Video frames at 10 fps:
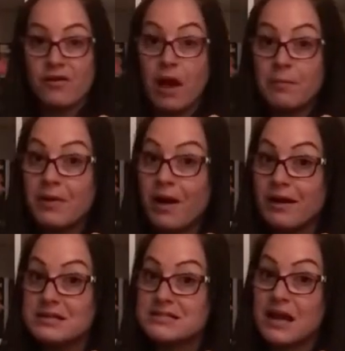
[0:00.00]
I'm not
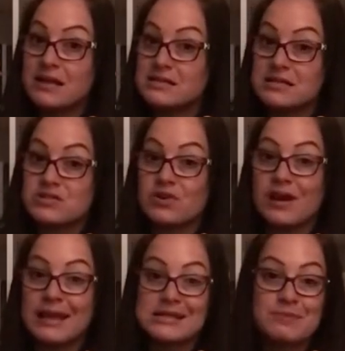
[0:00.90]
a scientist or an
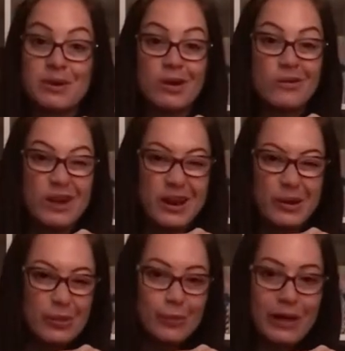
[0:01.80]
expert on rain or
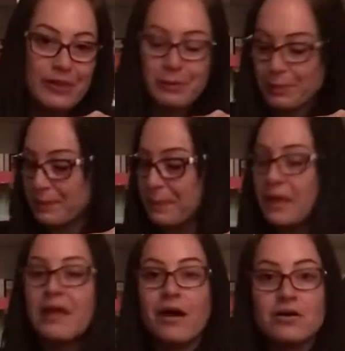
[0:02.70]
the weather,
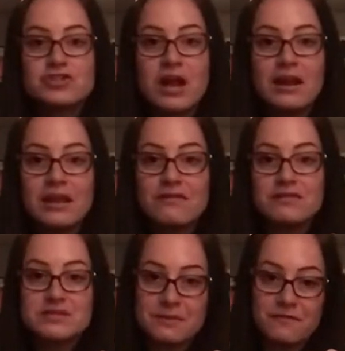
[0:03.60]
but I'll try to give you
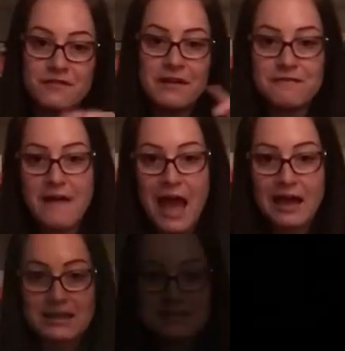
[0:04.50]
some fun facts.